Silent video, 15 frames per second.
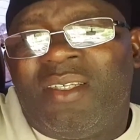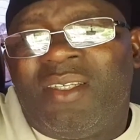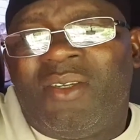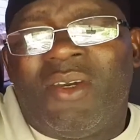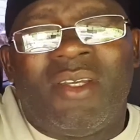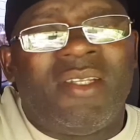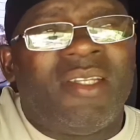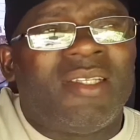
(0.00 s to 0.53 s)
You
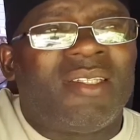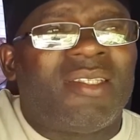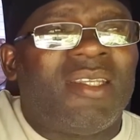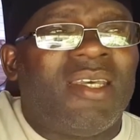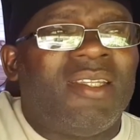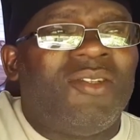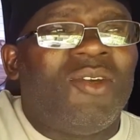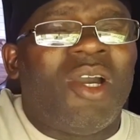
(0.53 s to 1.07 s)

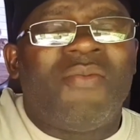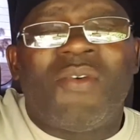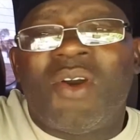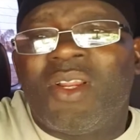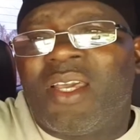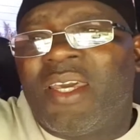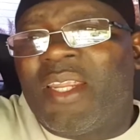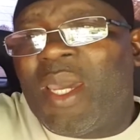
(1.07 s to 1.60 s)
understand? You have
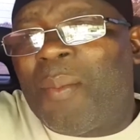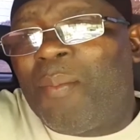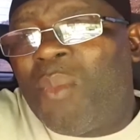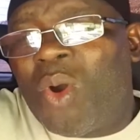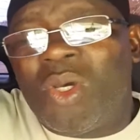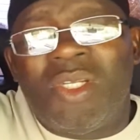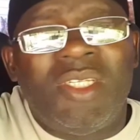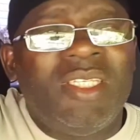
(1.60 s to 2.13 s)
all kind of
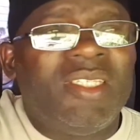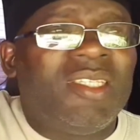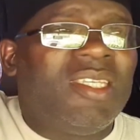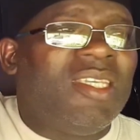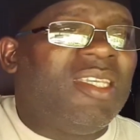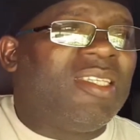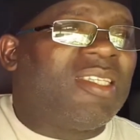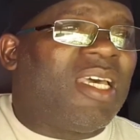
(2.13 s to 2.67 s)
bud
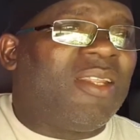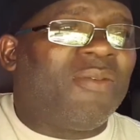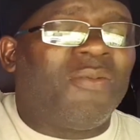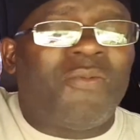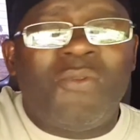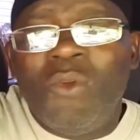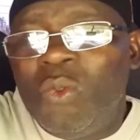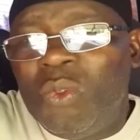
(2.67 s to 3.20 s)
disease and
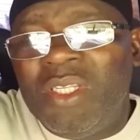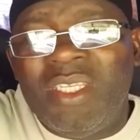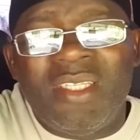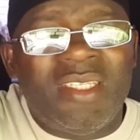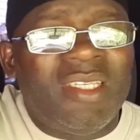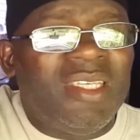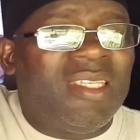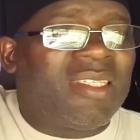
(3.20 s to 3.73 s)
flu
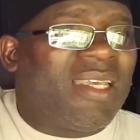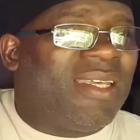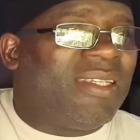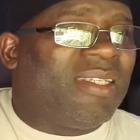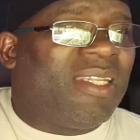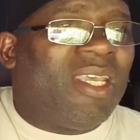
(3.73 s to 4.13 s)
disease and